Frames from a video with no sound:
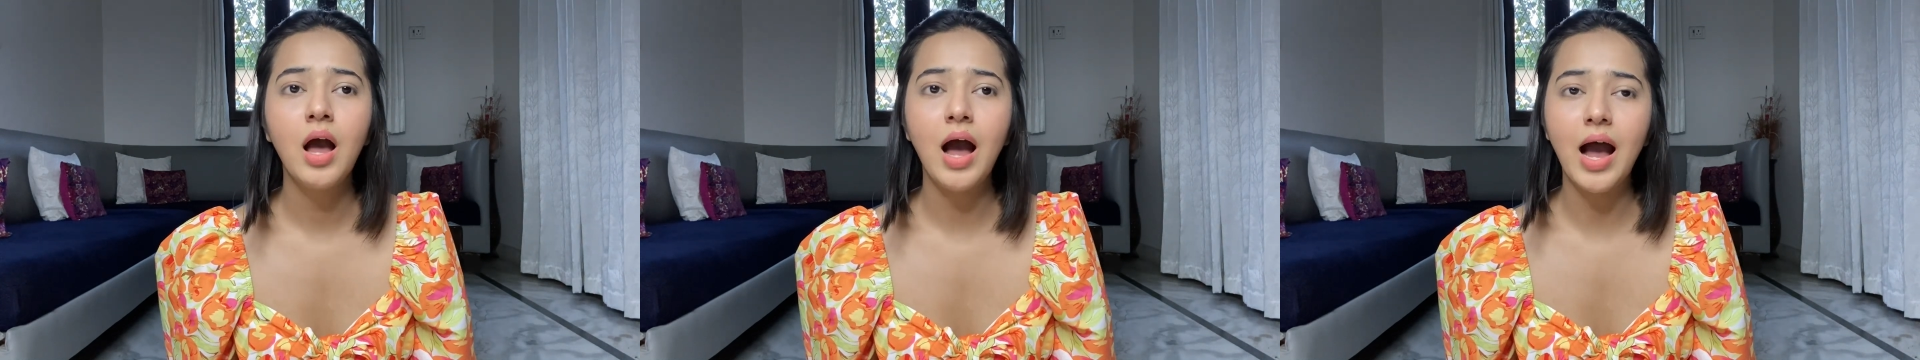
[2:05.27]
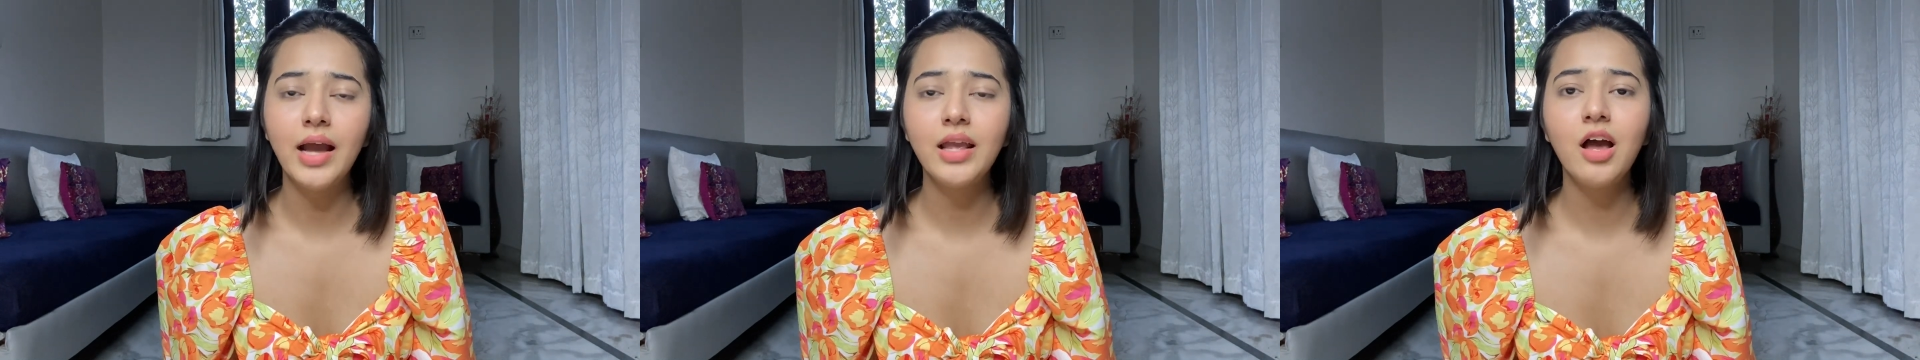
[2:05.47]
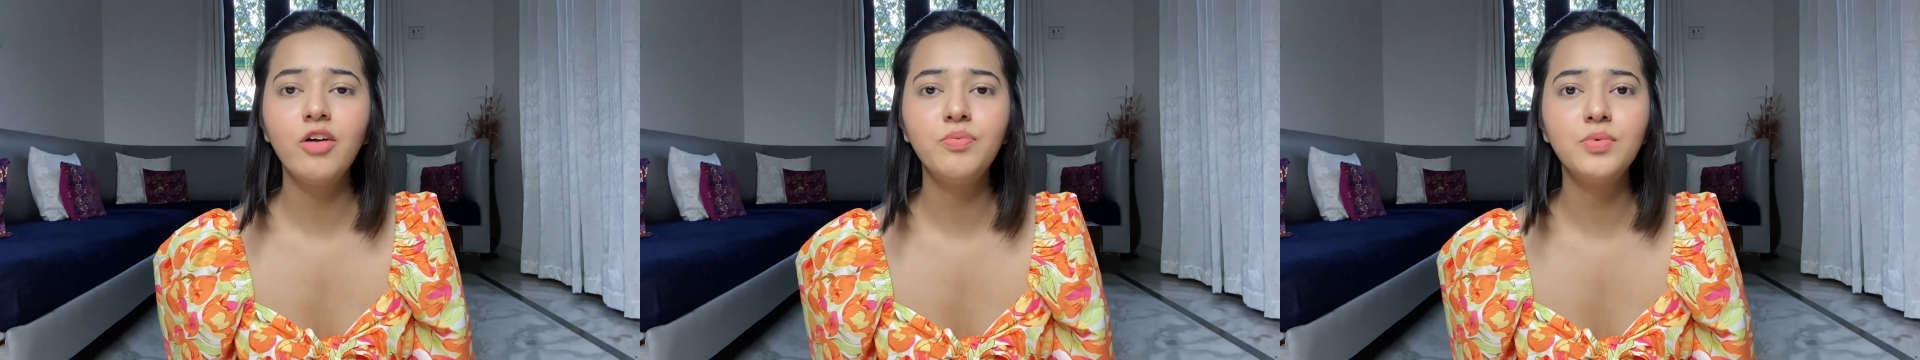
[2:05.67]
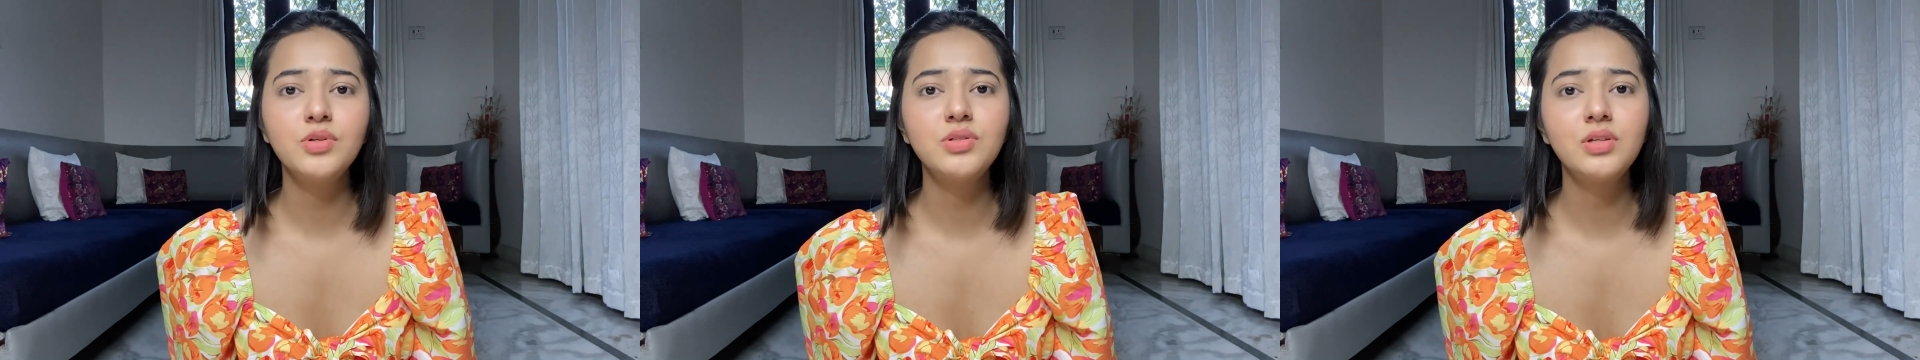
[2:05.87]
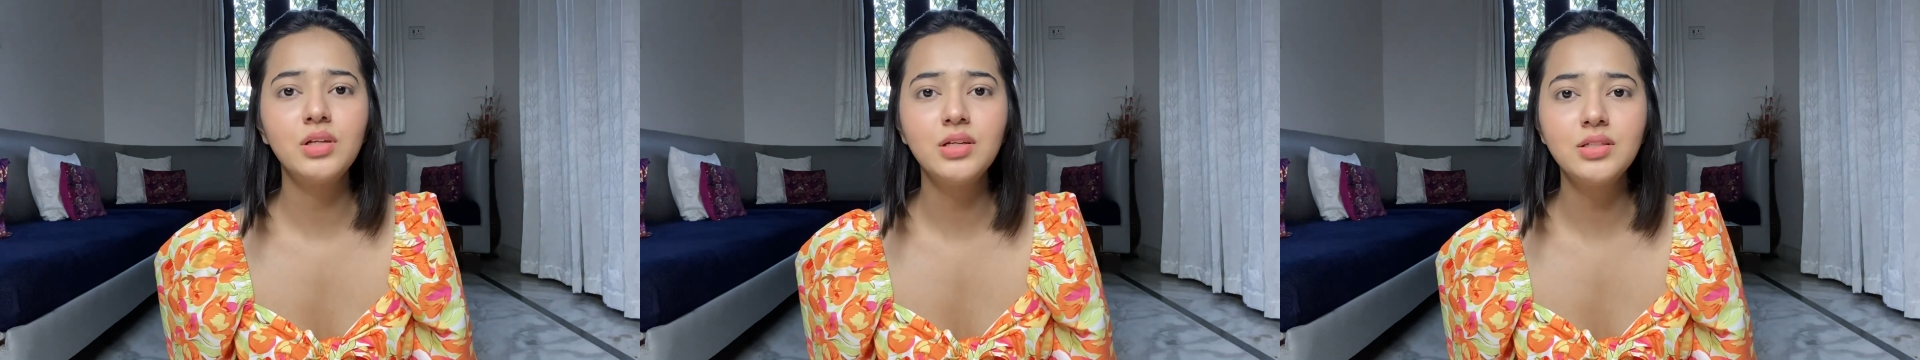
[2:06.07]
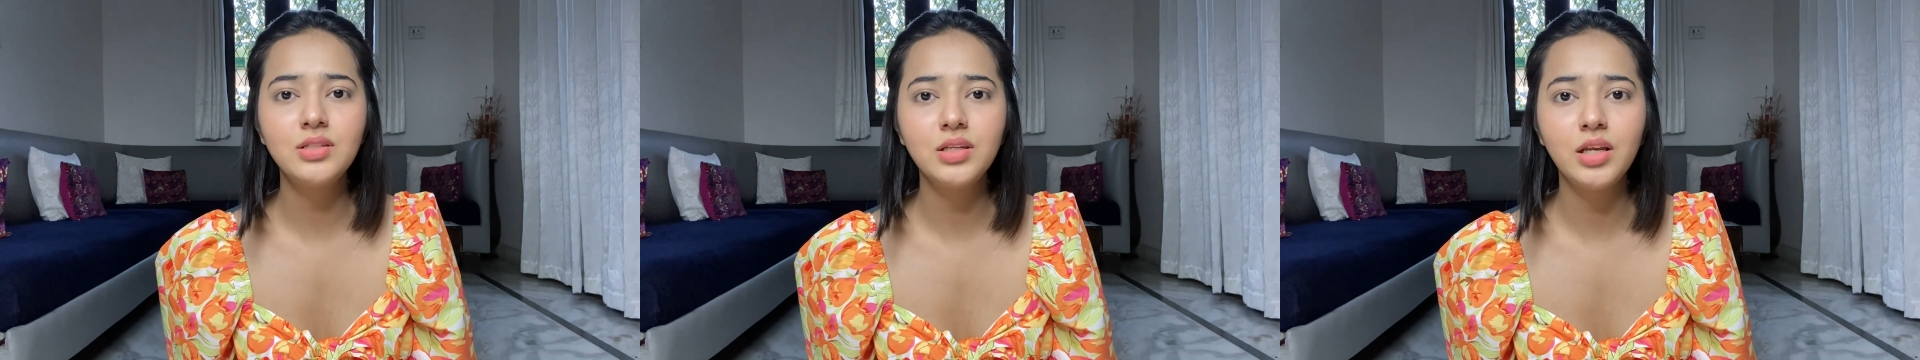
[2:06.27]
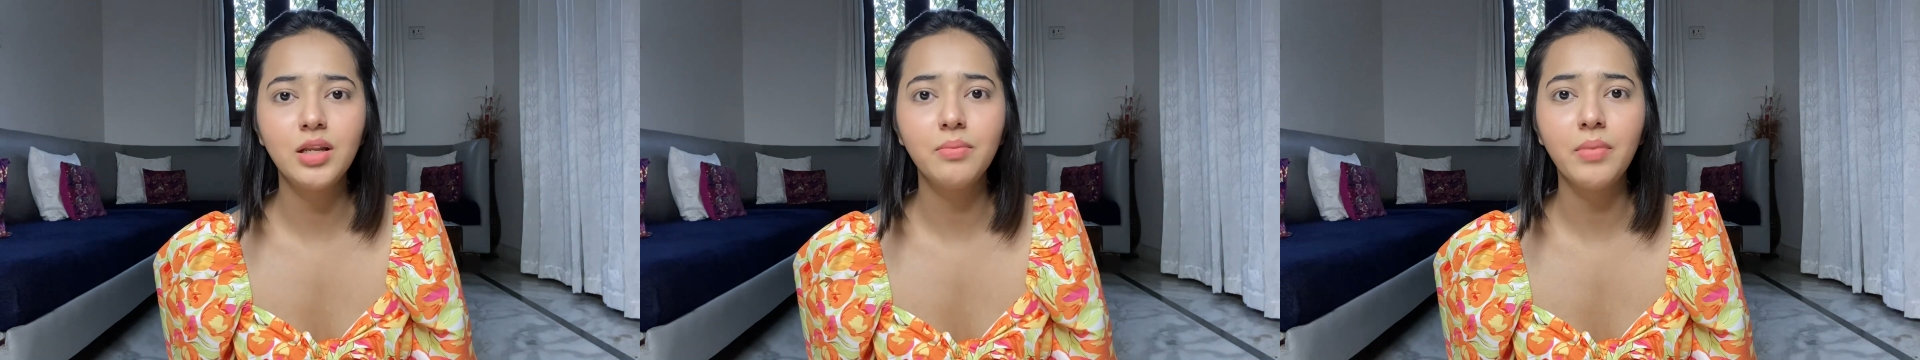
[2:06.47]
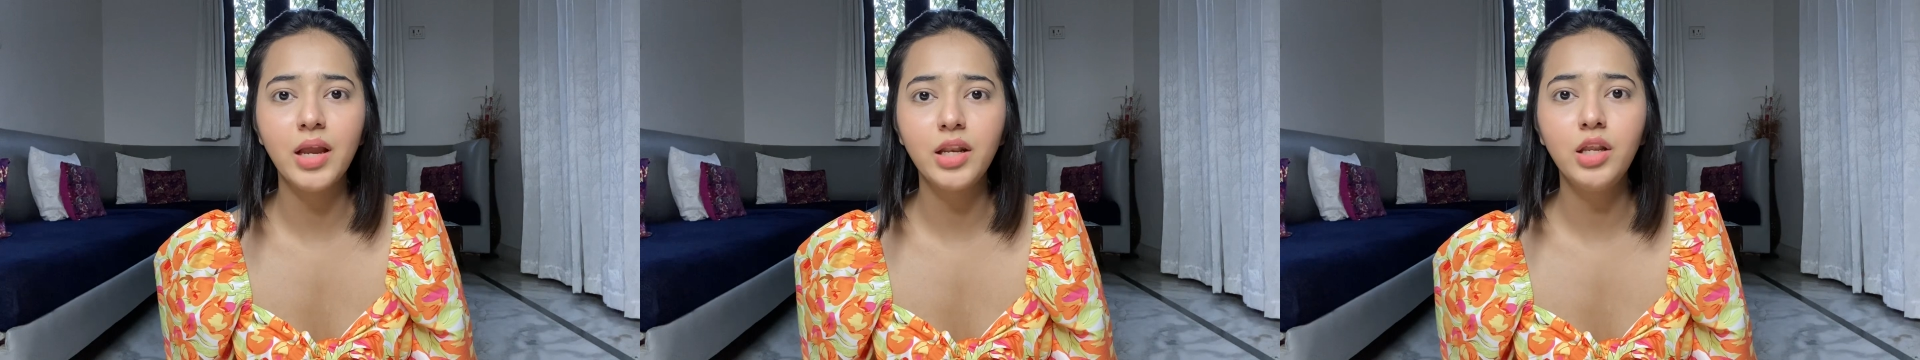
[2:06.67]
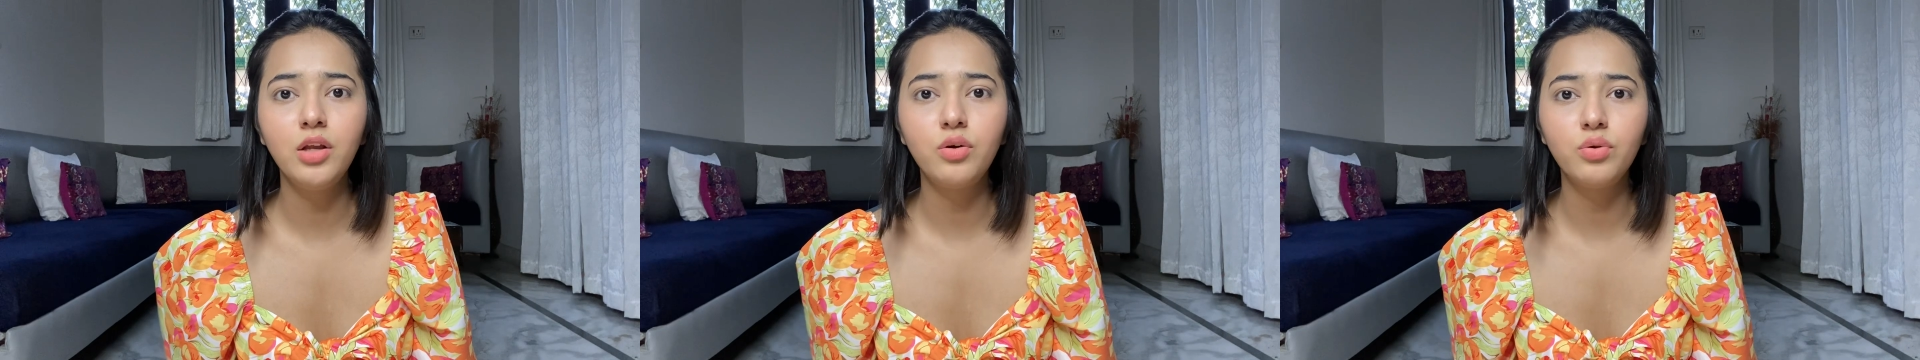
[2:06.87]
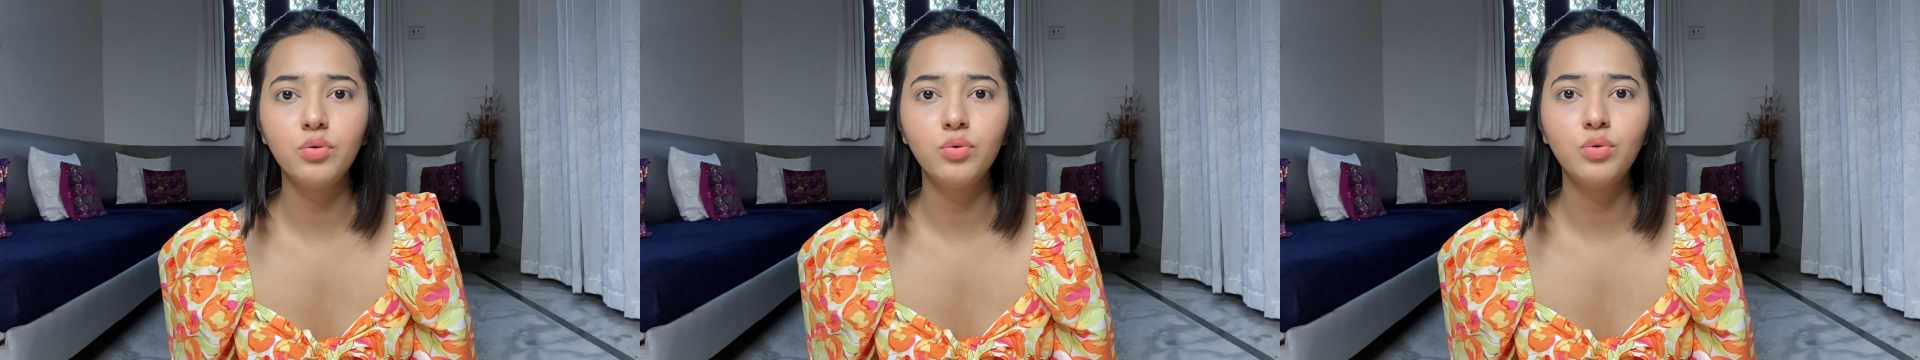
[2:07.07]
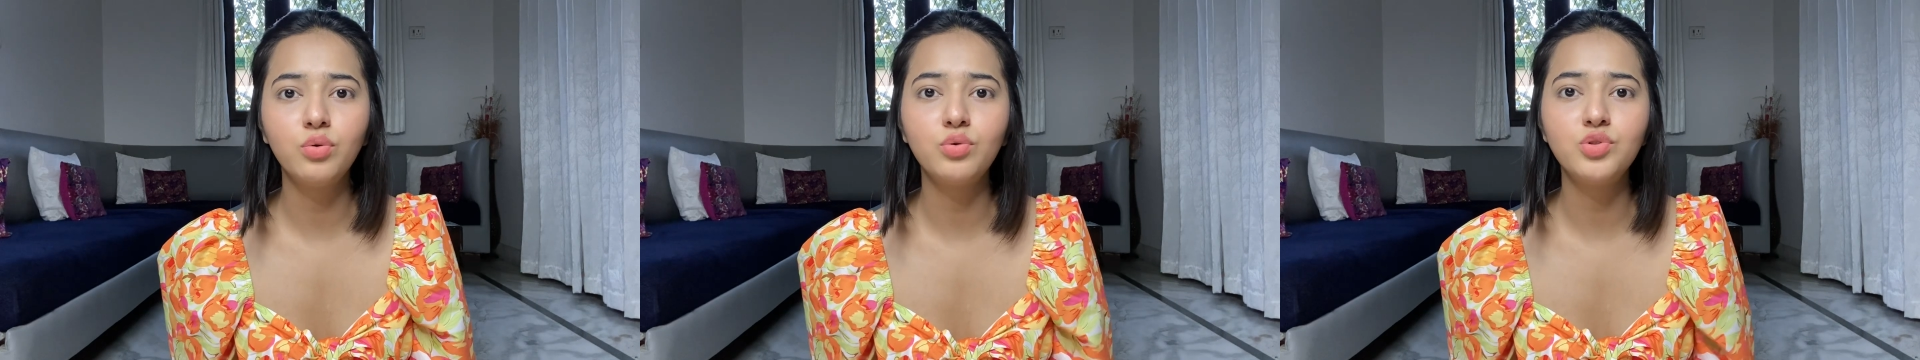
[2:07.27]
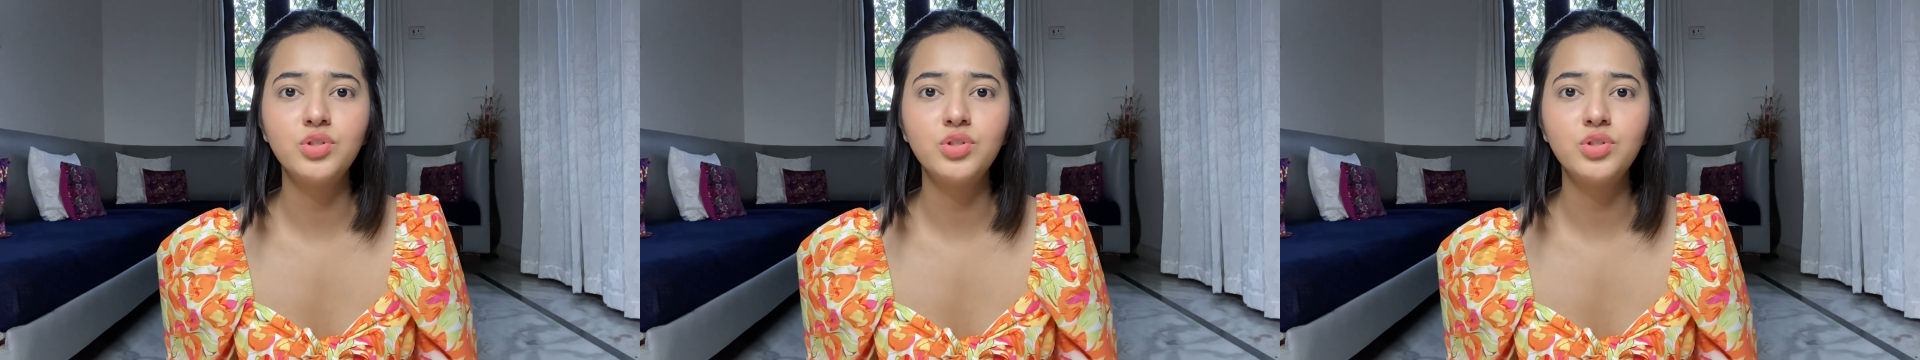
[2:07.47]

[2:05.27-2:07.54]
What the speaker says: I have personally seen many crew who